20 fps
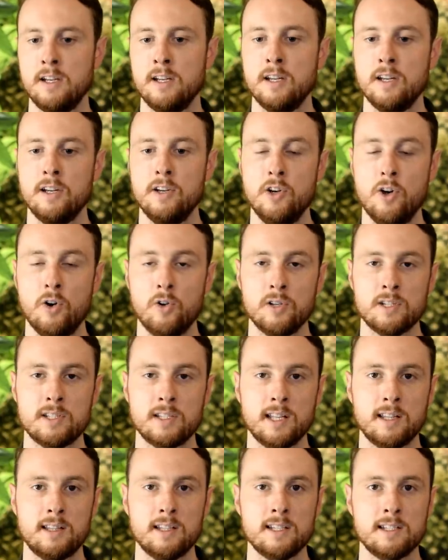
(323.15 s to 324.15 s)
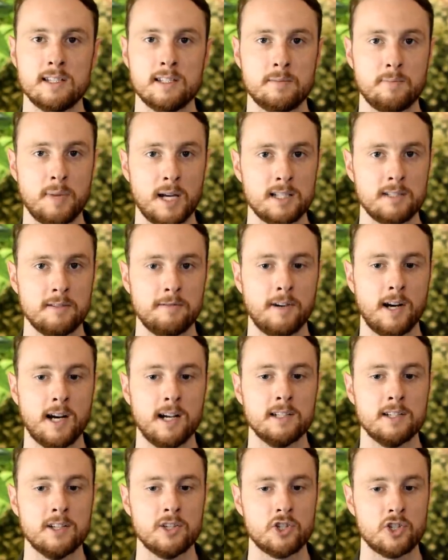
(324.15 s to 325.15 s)
Notice that this specifies
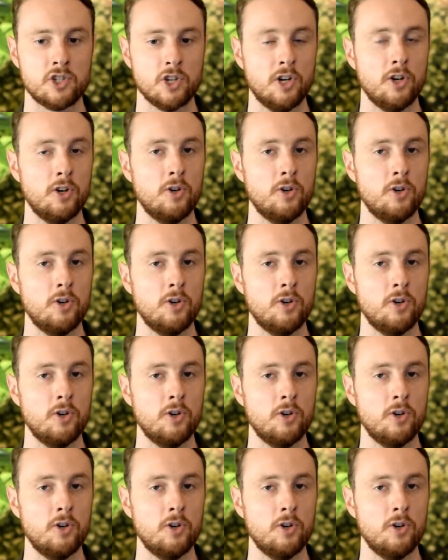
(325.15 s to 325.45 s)
show